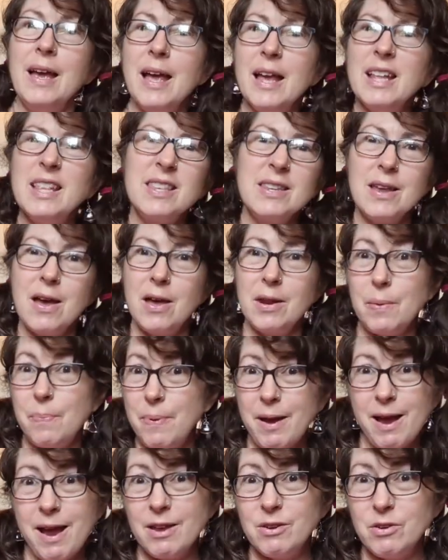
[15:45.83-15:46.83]
a
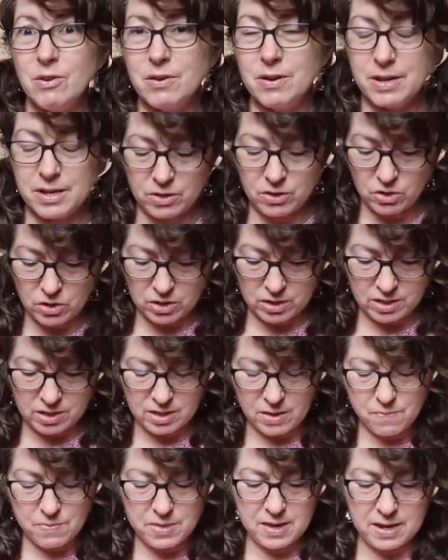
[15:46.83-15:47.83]
pattern. It's just
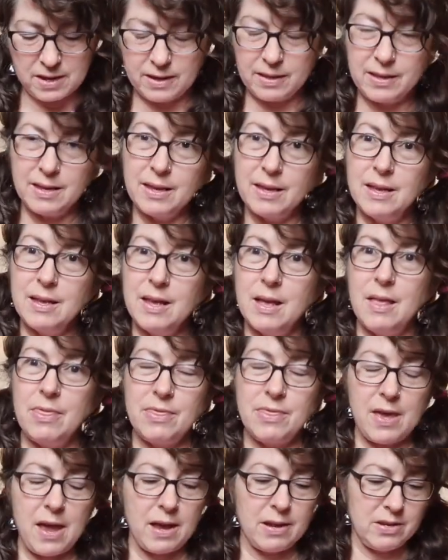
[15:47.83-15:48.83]
something
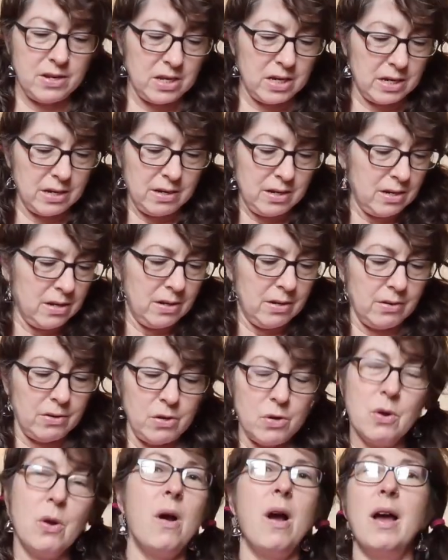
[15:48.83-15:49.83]
that,
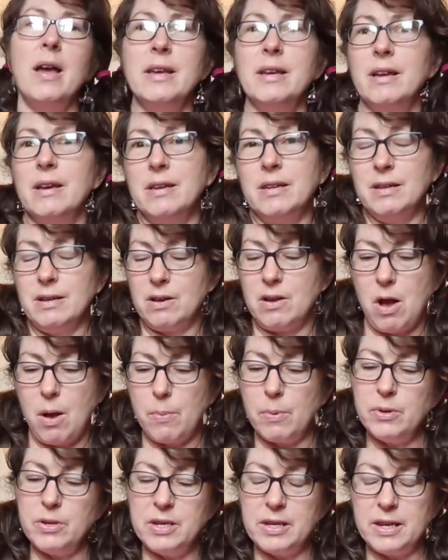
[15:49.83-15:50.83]
you know, I kind of
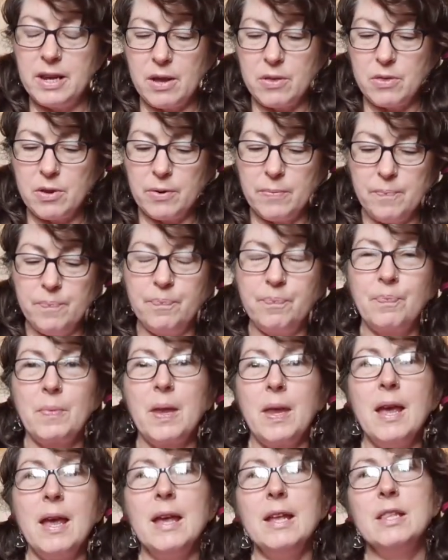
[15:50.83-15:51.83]
cobbled together.
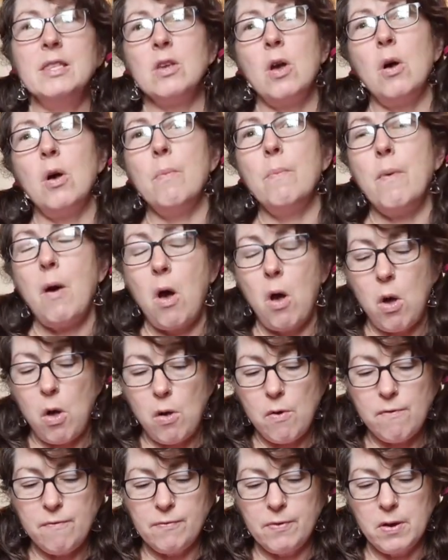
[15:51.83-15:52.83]
It's
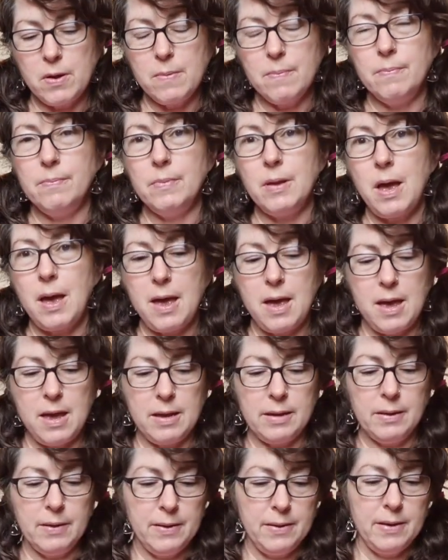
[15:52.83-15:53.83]
all from
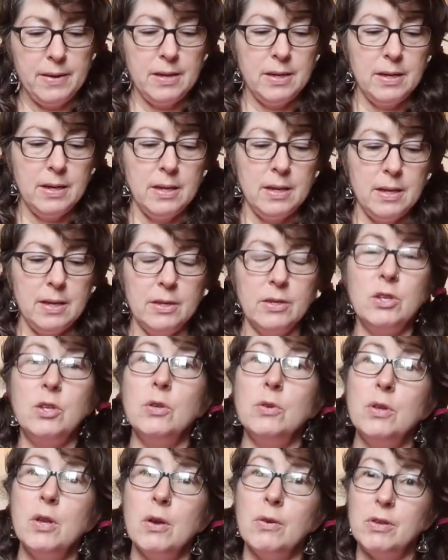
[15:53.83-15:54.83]

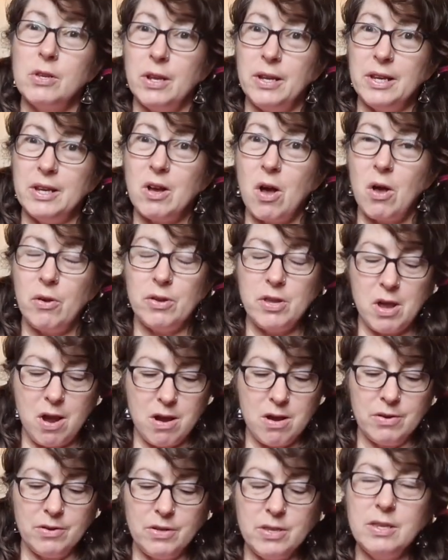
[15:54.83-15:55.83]
Studio Donegal
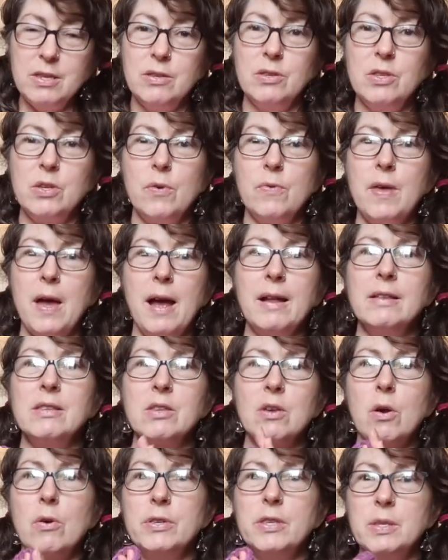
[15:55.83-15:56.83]
Yarns. So
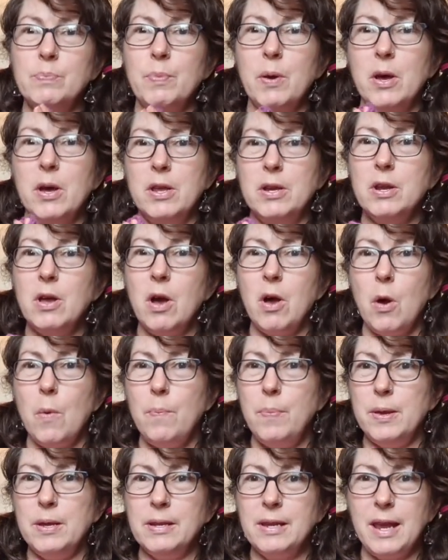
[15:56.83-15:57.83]
that's all spun
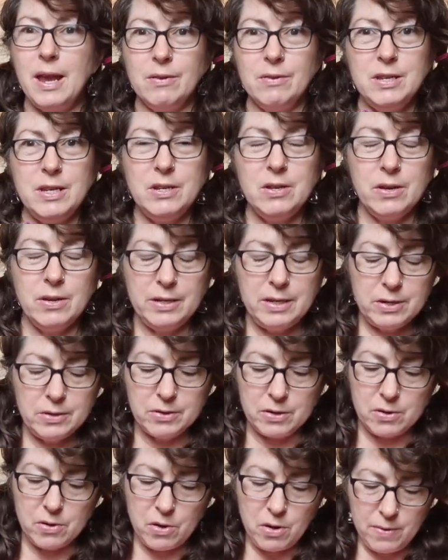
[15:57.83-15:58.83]
up in County
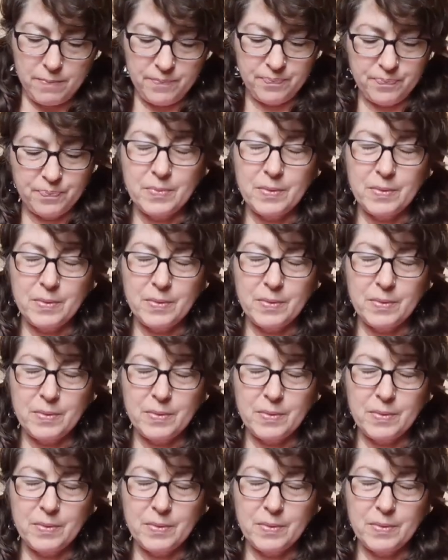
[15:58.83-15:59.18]
Donegal